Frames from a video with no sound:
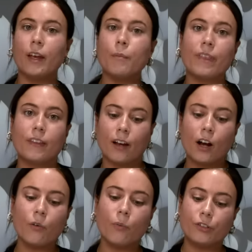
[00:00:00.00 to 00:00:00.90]
same with the
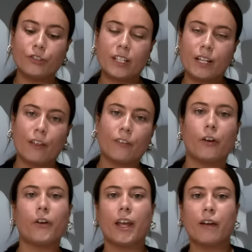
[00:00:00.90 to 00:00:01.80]
tongue, we'll just leave that
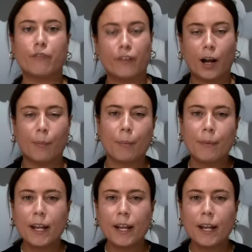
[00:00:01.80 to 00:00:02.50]
soaking in for a couple of